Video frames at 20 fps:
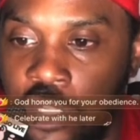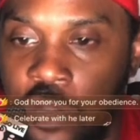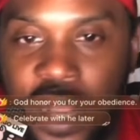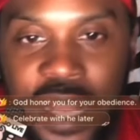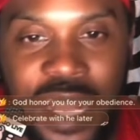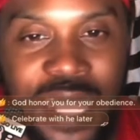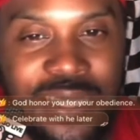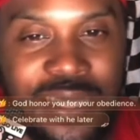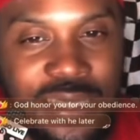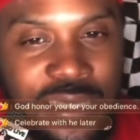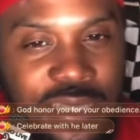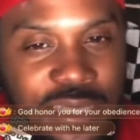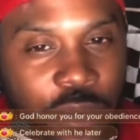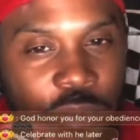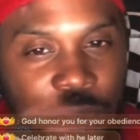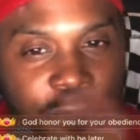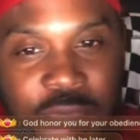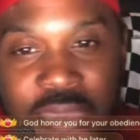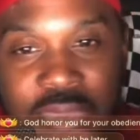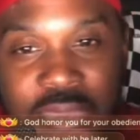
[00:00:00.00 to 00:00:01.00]
I got the
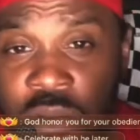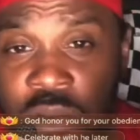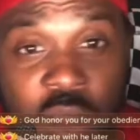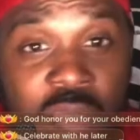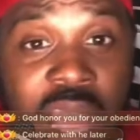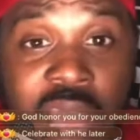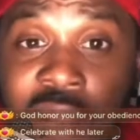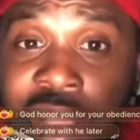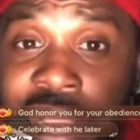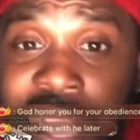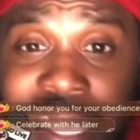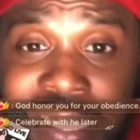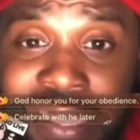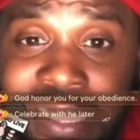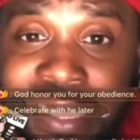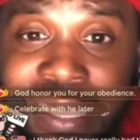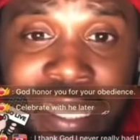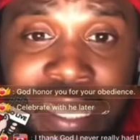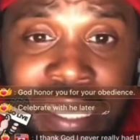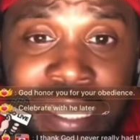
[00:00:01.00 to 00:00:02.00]
notif- I don't know how I got
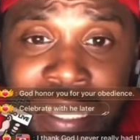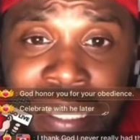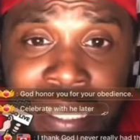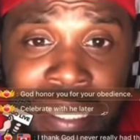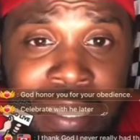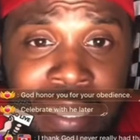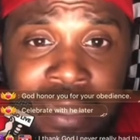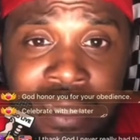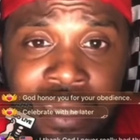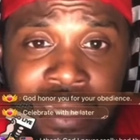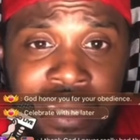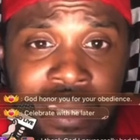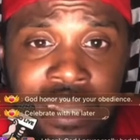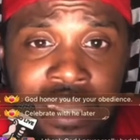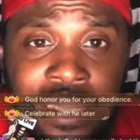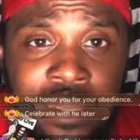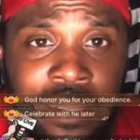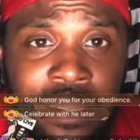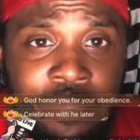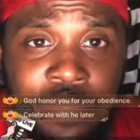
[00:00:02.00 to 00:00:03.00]
CNN,
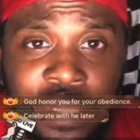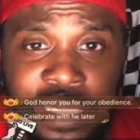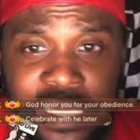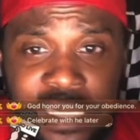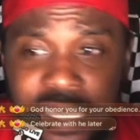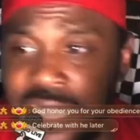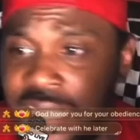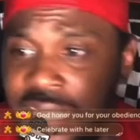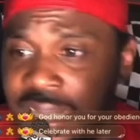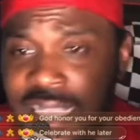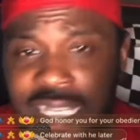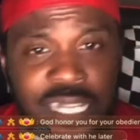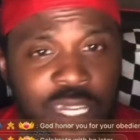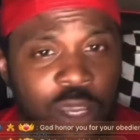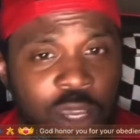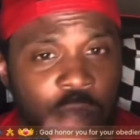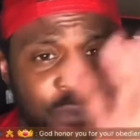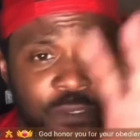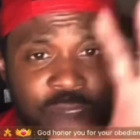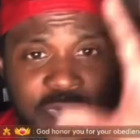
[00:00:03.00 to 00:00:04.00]
but CNN
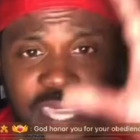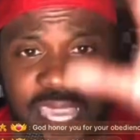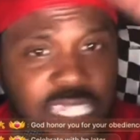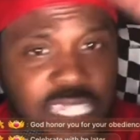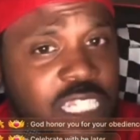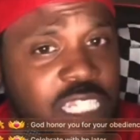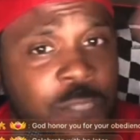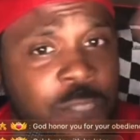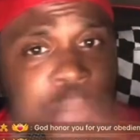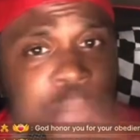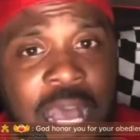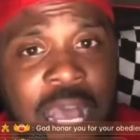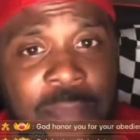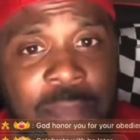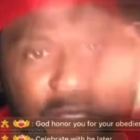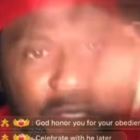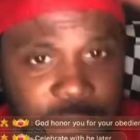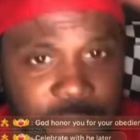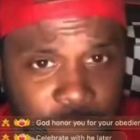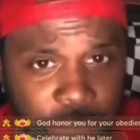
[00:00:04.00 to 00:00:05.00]
notifications pop
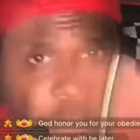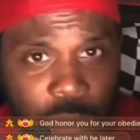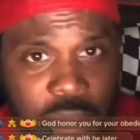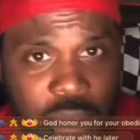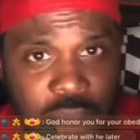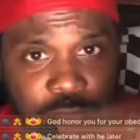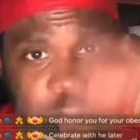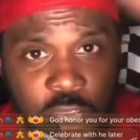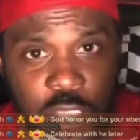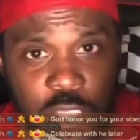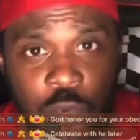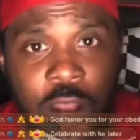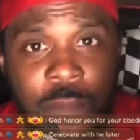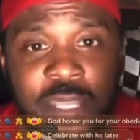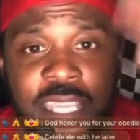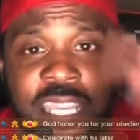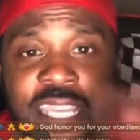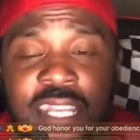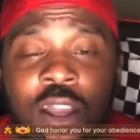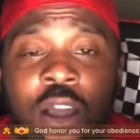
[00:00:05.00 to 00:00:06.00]
up on my phone. That's where I be
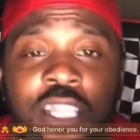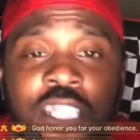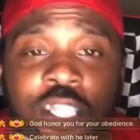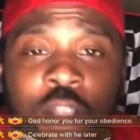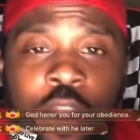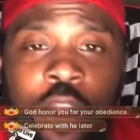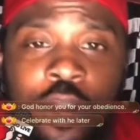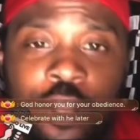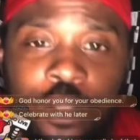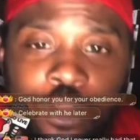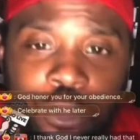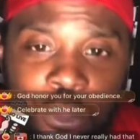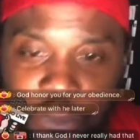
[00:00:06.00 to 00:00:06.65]
getting all these articles